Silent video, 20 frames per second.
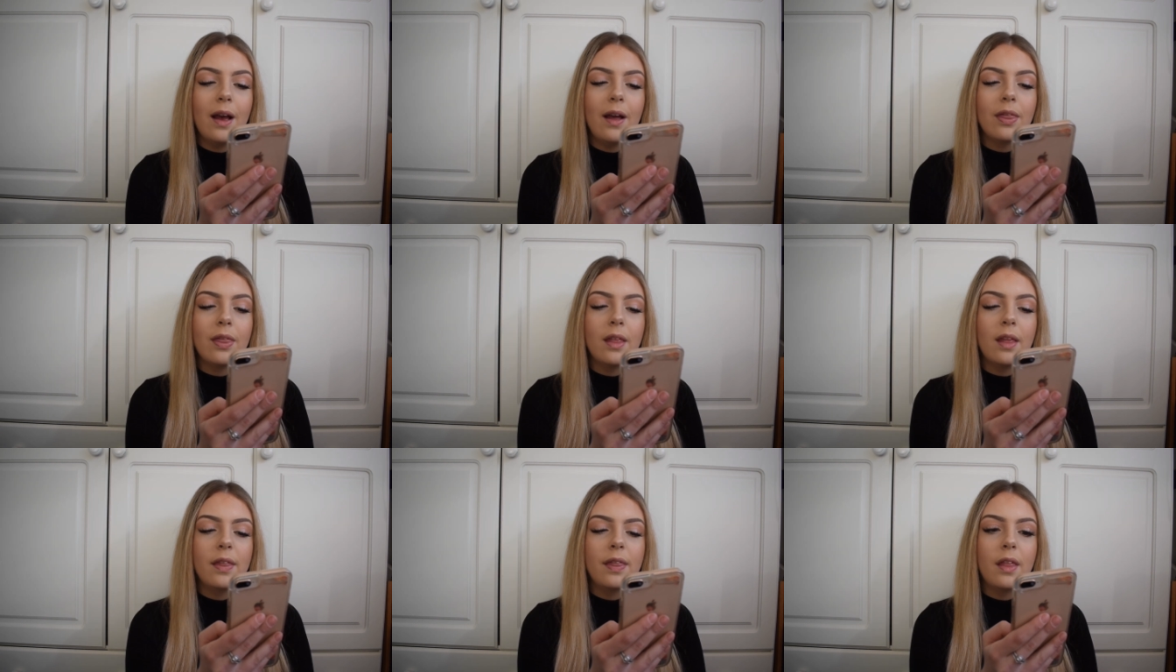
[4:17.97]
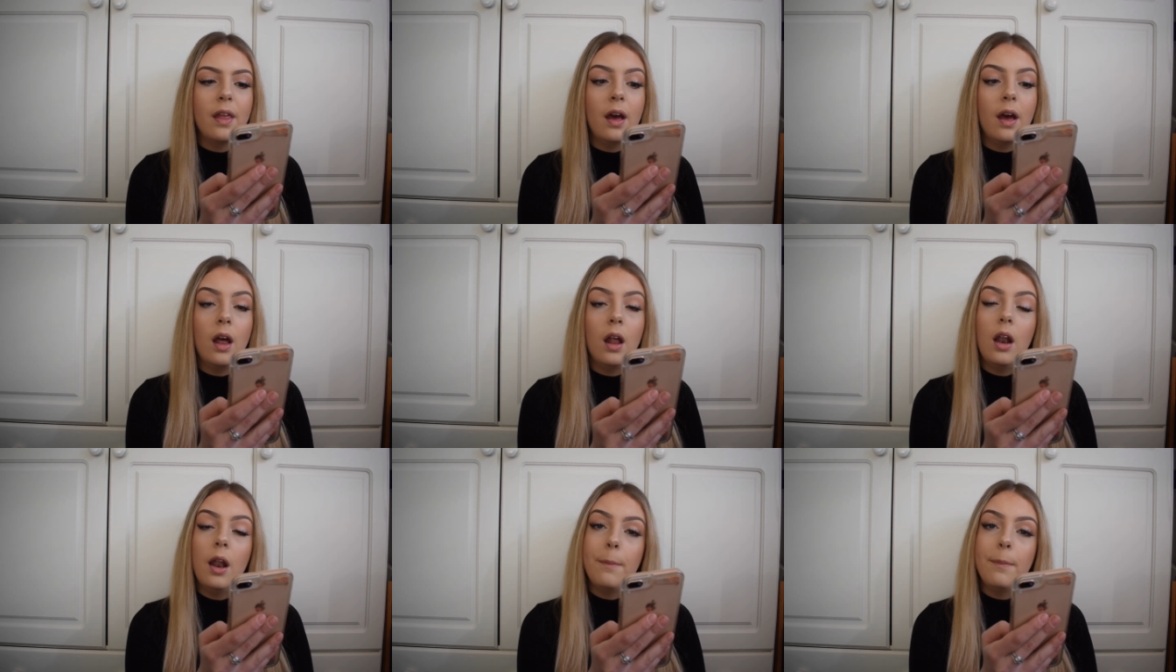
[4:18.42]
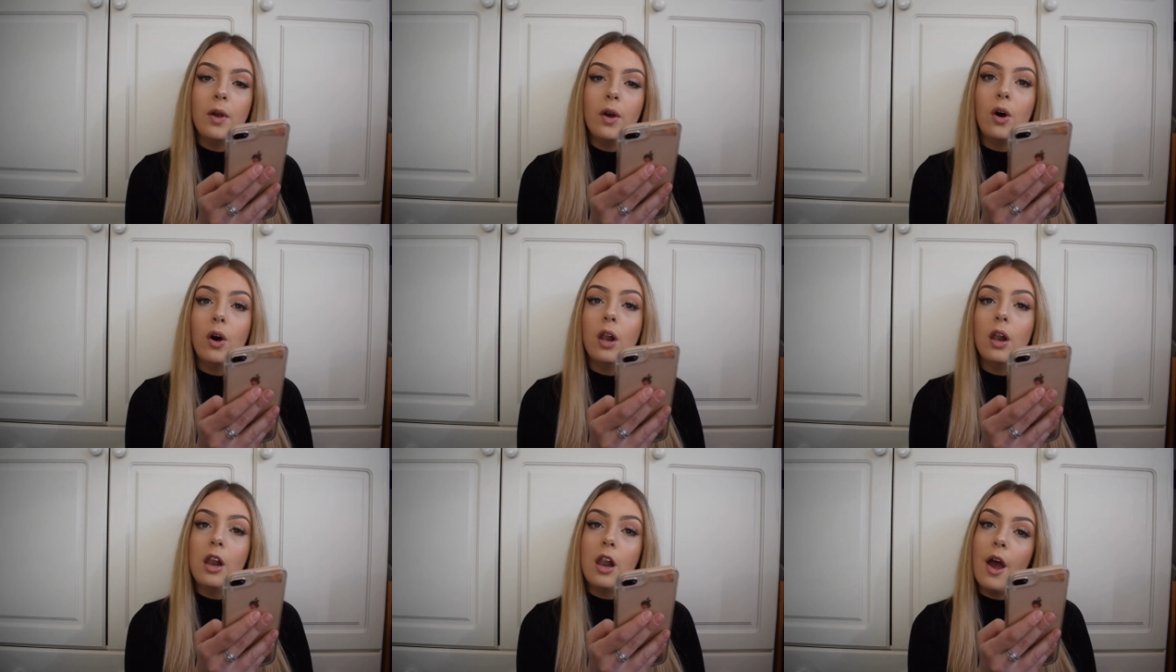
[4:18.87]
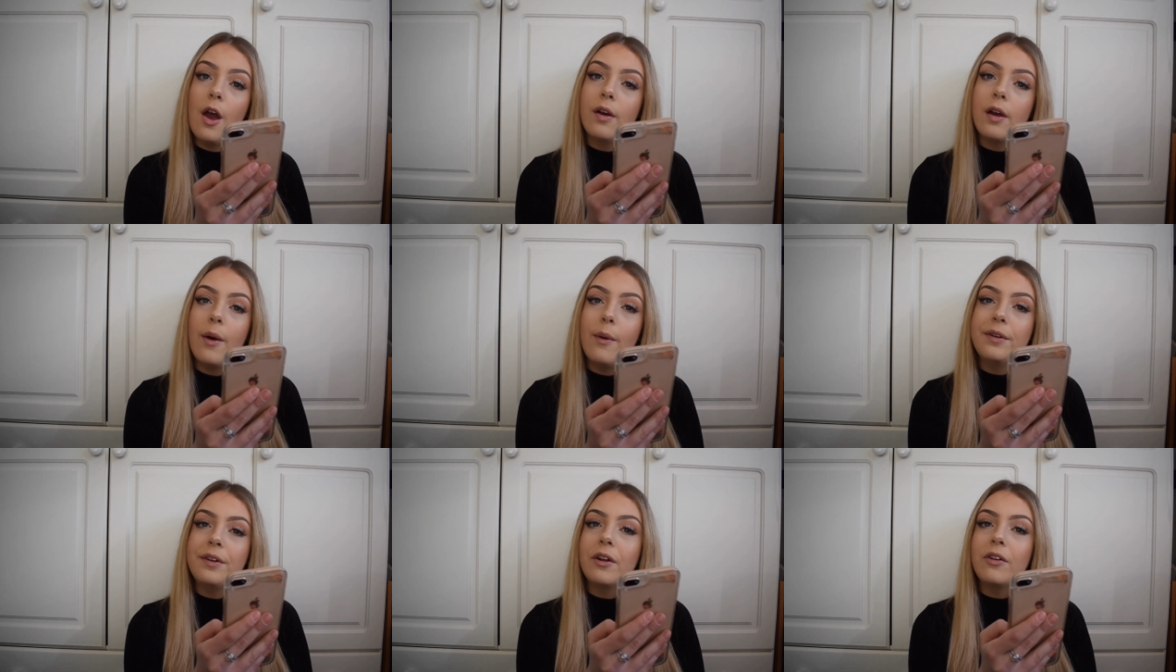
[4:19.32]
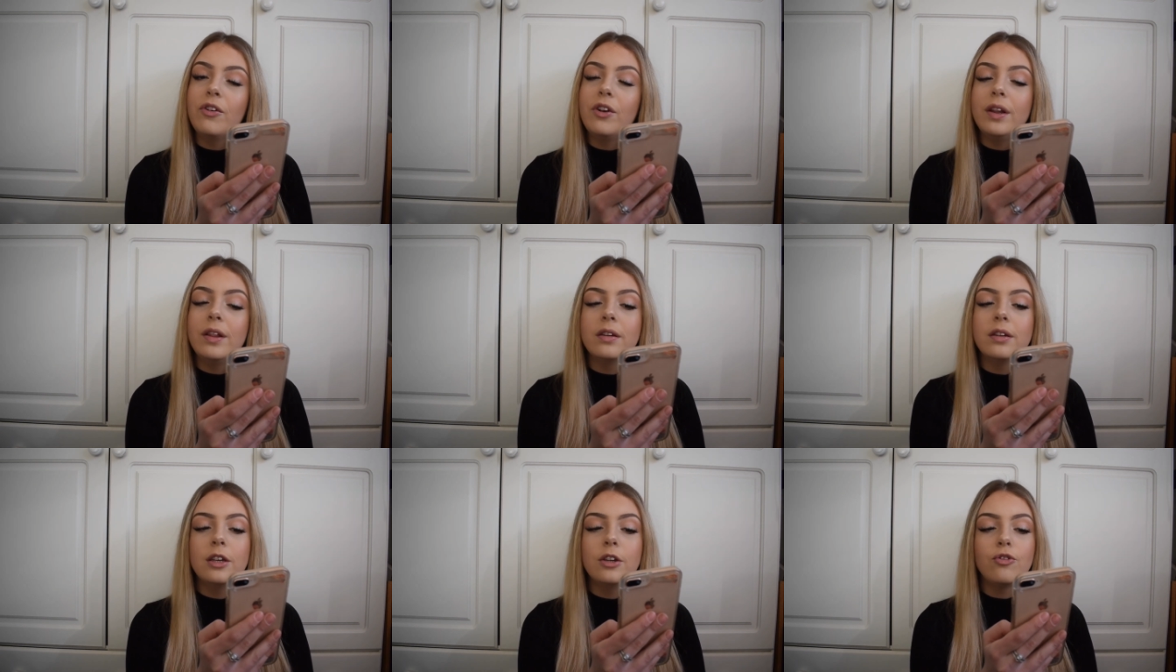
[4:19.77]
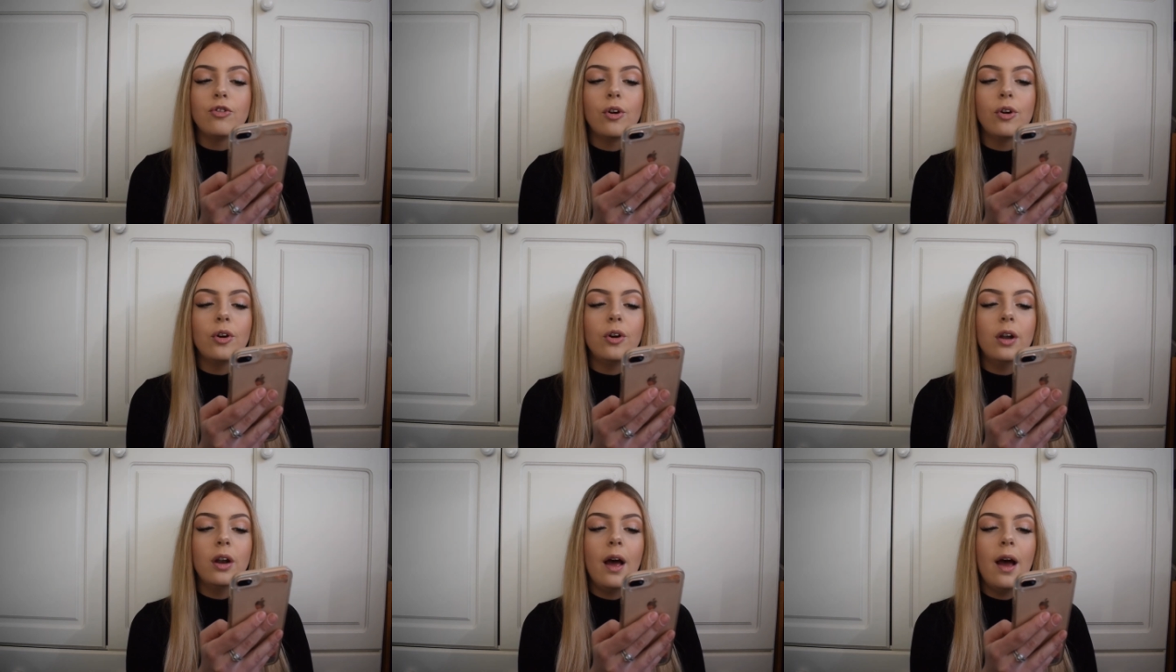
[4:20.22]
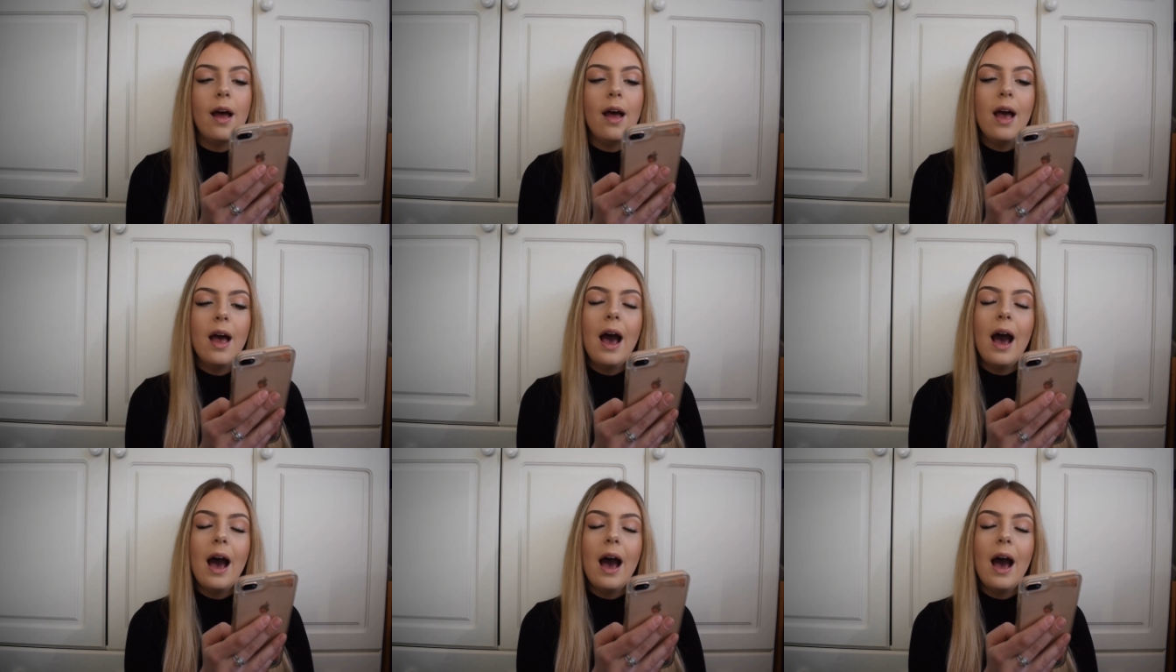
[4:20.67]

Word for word: and the Le Mieux logo is actually in the Citron colour.